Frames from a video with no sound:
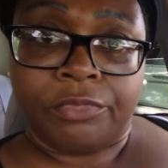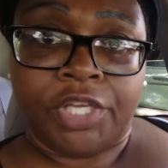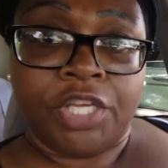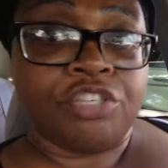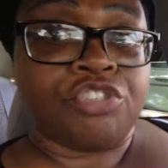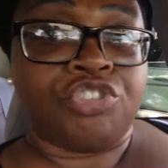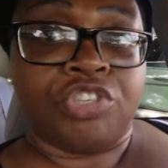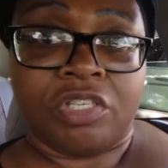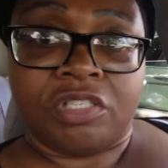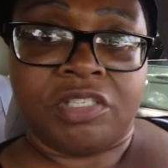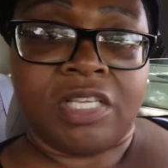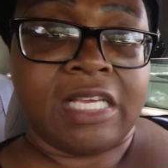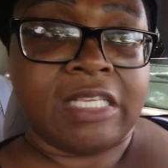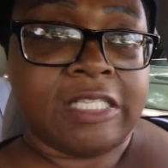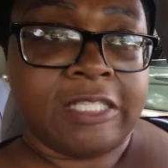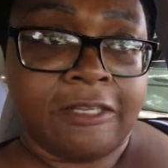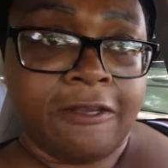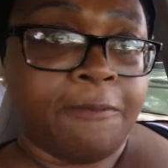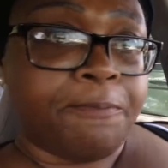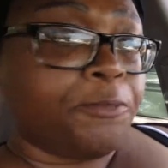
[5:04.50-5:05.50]
It's just that
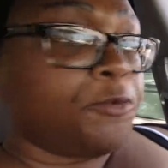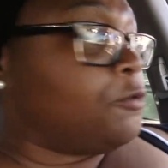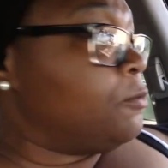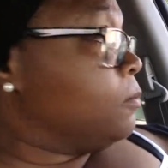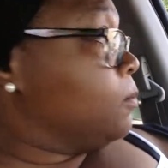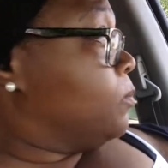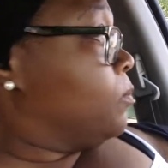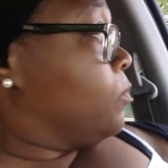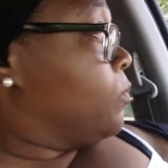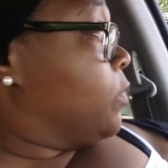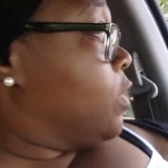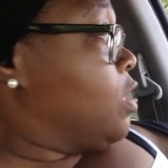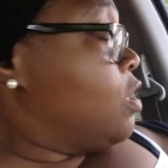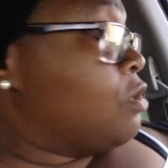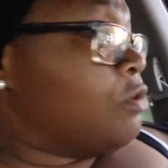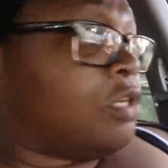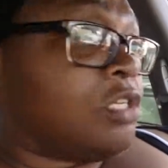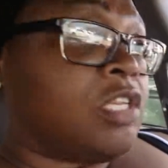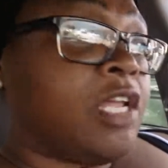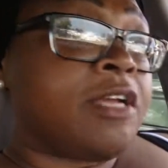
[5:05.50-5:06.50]
simple.
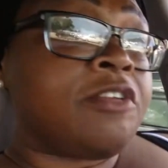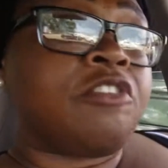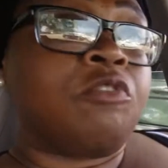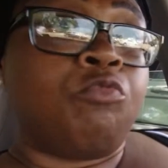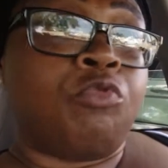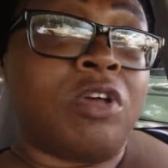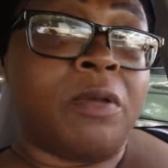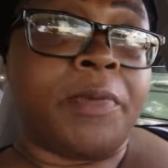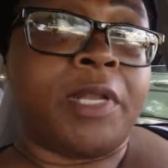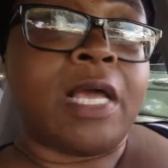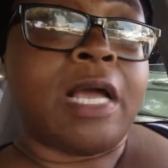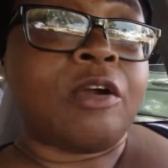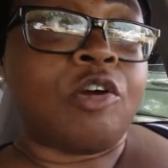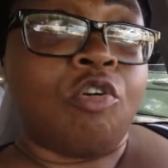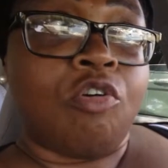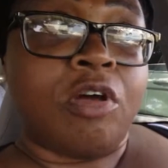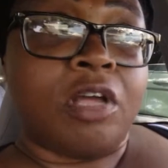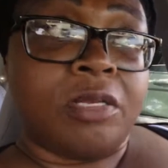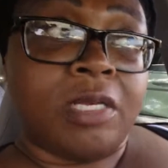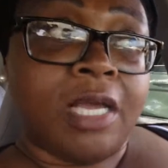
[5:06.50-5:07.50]
Just like the woman I
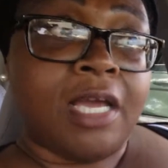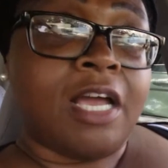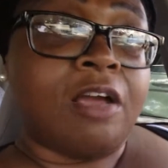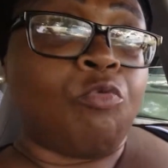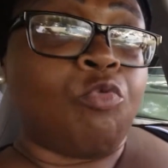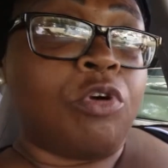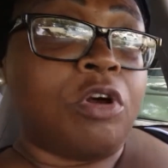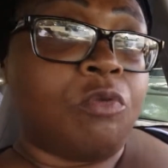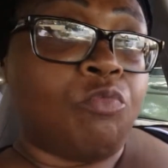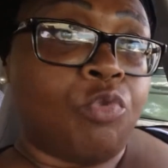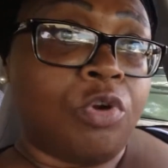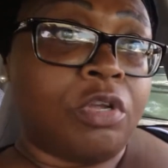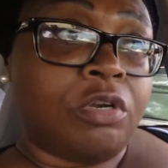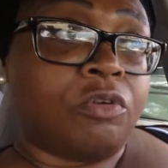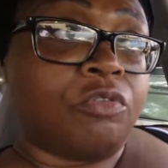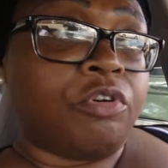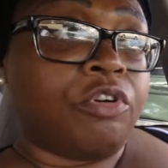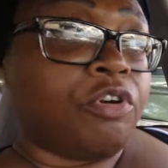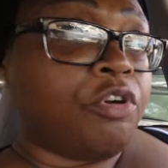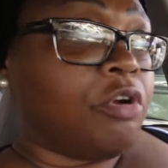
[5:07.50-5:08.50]
called 911
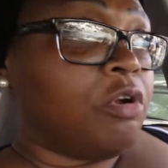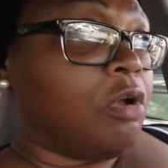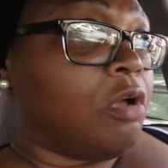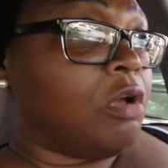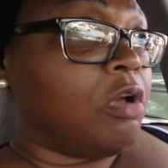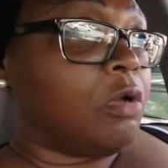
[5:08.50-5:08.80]
on her